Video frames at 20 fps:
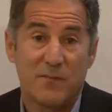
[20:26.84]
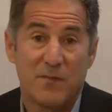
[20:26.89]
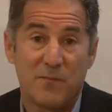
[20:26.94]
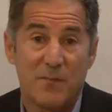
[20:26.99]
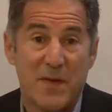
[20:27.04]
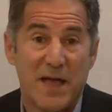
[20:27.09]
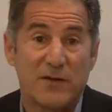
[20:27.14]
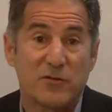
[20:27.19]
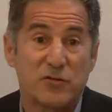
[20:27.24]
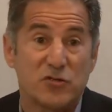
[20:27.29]

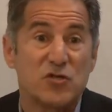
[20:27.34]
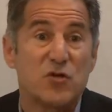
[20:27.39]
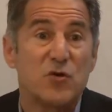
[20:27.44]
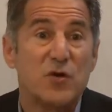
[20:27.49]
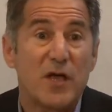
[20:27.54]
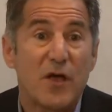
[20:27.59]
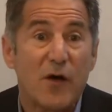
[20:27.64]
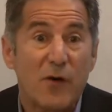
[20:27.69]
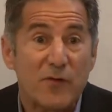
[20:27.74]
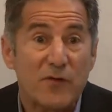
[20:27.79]
Bagel
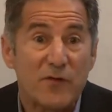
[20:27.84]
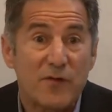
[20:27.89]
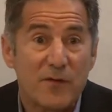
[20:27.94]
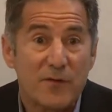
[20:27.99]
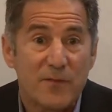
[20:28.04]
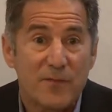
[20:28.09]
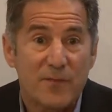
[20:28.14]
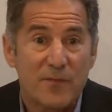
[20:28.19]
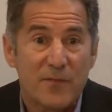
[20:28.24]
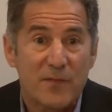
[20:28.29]
Studios,
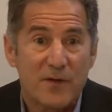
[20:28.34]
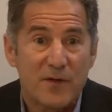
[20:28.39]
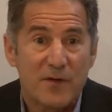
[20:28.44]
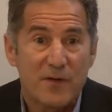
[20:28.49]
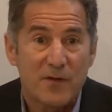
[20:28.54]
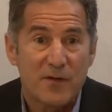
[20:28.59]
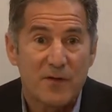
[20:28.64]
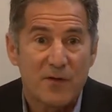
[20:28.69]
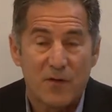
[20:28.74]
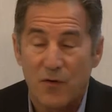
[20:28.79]

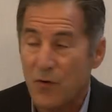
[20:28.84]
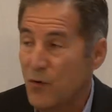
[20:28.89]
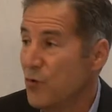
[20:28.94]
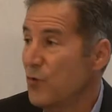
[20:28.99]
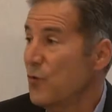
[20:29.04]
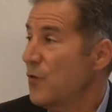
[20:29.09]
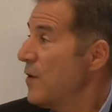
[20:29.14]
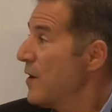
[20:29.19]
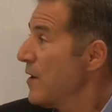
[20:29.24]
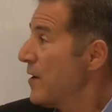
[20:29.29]

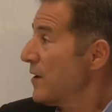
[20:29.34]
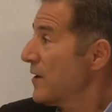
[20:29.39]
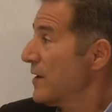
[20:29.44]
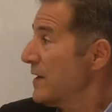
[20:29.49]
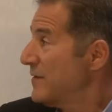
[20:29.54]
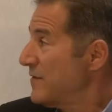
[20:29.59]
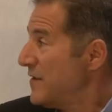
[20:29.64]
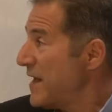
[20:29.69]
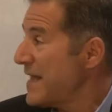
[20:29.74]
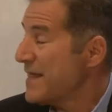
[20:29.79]
who
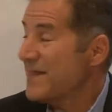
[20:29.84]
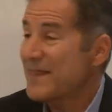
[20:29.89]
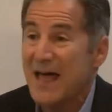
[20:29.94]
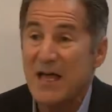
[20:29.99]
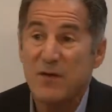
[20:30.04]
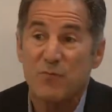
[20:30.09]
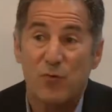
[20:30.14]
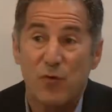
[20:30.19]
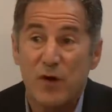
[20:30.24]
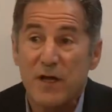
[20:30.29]
can take
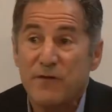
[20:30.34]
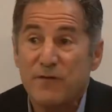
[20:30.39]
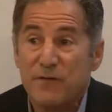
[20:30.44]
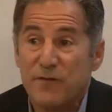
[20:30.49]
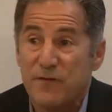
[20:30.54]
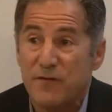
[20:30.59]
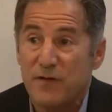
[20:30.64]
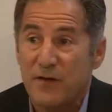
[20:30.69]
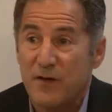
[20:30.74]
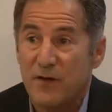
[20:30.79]
that
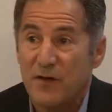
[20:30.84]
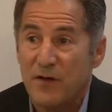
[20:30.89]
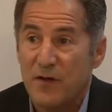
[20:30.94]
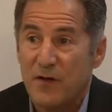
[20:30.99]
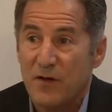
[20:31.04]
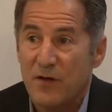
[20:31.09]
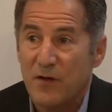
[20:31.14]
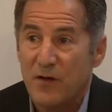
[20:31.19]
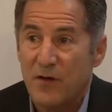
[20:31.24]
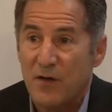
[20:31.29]
brief
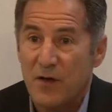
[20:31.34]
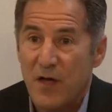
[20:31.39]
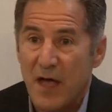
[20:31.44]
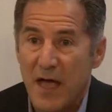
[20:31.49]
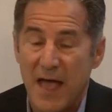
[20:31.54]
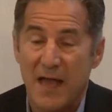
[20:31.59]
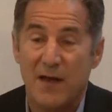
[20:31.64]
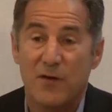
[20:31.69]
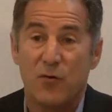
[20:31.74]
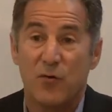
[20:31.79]

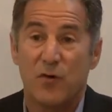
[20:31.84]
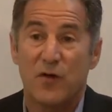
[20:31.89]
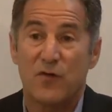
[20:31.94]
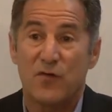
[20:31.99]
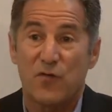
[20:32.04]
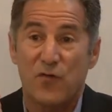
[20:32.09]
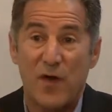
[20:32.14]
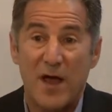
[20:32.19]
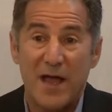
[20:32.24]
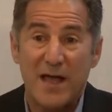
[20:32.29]
and who can
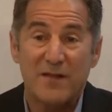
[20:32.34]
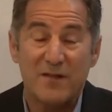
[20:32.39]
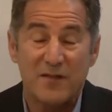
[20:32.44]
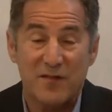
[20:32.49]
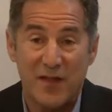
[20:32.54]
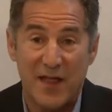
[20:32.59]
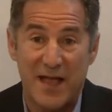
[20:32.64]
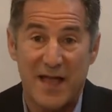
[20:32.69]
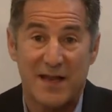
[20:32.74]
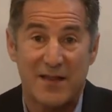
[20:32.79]

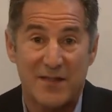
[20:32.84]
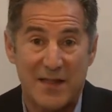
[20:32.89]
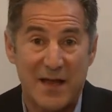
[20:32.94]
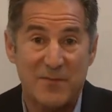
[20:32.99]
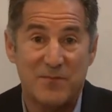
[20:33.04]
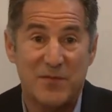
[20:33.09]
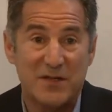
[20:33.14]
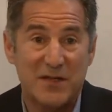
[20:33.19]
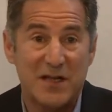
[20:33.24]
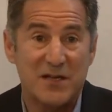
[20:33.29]
translate
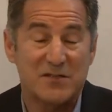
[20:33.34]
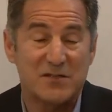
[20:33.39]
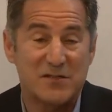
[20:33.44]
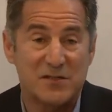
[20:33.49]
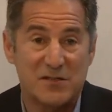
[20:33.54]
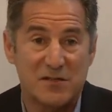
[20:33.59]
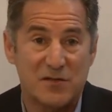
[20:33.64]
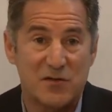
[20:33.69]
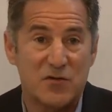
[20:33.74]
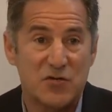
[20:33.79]
that potential
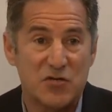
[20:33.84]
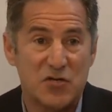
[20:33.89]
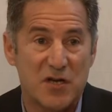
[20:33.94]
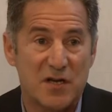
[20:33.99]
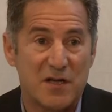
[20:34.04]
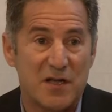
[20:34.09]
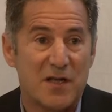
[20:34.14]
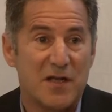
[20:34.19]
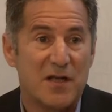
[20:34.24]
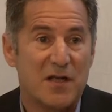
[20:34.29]

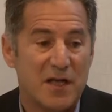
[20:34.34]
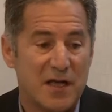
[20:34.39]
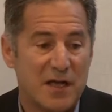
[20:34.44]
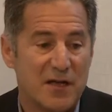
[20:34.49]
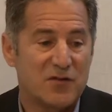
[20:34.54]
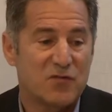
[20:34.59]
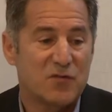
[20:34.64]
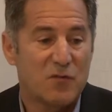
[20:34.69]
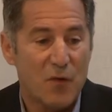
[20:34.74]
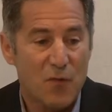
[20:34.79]
solution
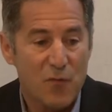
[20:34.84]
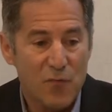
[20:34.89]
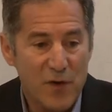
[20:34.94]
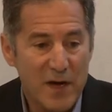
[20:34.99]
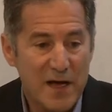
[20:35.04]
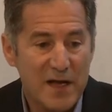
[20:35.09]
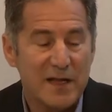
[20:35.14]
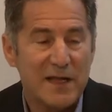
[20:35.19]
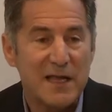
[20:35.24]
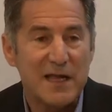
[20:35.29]
into a
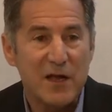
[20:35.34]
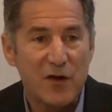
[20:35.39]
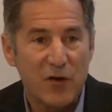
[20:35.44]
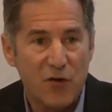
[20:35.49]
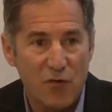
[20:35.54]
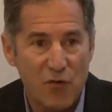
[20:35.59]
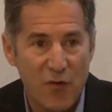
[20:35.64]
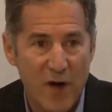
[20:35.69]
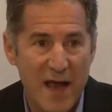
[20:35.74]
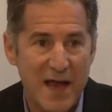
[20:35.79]
really
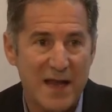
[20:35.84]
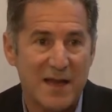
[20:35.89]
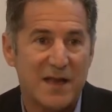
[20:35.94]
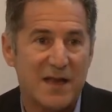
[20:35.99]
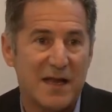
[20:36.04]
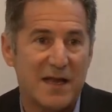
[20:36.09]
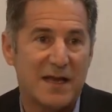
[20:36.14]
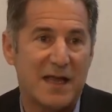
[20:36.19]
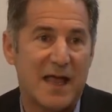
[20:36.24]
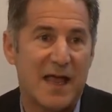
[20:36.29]
great,
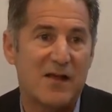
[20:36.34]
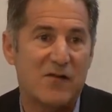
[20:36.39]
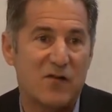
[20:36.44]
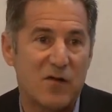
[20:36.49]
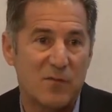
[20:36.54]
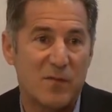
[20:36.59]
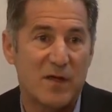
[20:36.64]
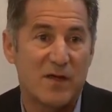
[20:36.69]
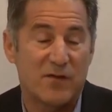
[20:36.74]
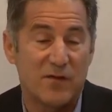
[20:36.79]

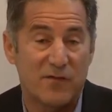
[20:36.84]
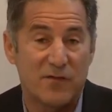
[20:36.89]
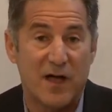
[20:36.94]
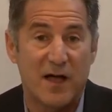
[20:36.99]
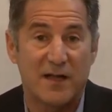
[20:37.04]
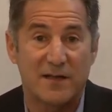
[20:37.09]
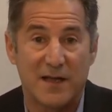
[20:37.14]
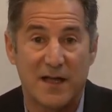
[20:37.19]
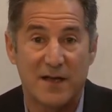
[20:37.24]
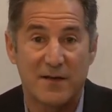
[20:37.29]
engaging piece of
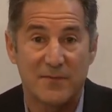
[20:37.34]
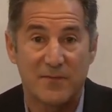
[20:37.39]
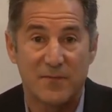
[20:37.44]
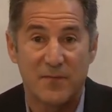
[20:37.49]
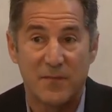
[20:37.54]
content.